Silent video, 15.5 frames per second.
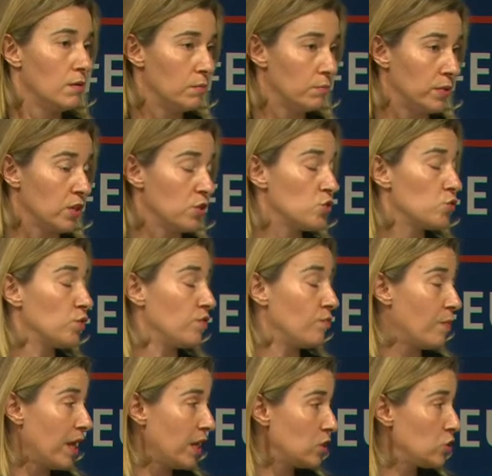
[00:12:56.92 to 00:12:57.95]
because we've
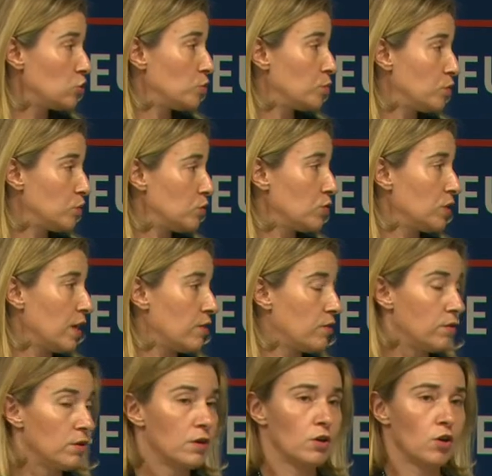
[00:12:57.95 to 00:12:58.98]
managed to put
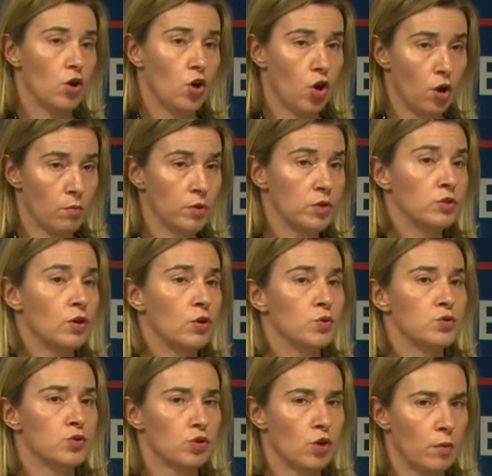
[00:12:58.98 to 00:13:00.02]
together common
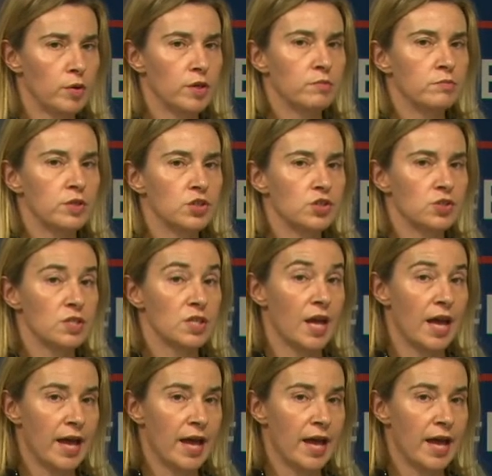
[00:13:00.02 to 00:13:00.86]
goals, common ambitions,